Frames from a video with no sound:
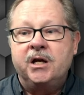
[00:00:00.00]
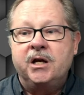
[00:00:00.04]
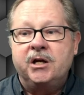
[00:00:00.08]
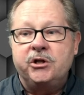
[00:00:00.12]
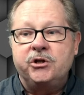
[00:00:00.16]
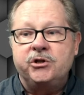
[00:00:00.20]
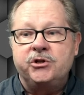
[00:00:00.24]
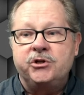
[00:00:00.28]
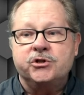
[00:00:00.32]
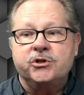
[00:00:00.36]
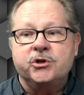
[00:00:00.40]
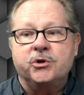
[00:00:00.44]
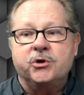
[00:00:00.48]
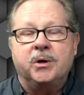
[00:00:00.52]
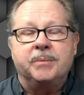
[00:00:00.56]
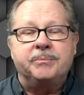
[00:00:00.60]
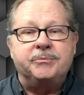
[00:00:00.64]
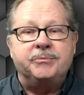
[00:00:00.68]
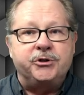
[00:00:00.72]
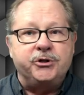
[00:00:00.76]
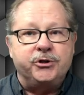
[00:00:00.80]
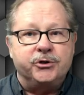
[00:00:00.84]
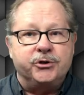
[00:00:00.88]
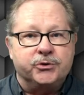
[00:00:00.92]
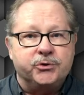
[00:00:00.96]
you just go
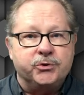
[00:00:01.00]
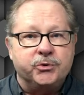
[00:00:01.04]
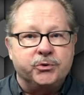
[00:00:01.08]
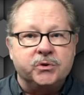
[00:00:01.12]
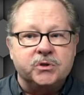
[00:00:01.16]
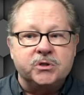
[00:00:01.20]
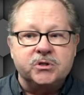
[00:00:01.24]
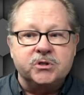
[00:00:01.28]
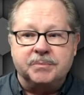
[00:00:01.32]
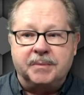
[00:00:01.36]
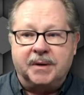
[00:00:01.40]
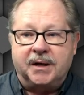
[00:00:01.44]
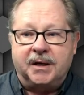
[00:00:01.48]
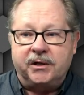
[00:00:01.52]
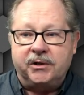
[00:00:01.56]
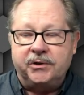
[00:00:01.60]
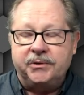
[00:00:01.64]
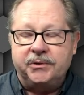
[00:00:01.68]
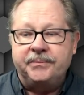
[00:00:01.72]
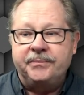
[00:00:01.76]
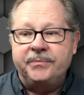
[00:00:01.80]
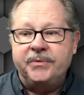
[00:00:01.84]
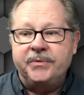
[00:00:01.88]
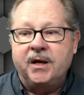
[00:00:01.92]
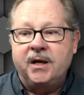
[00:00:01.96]
up to your tools
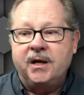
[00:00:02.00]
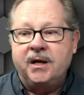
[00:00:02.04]
menu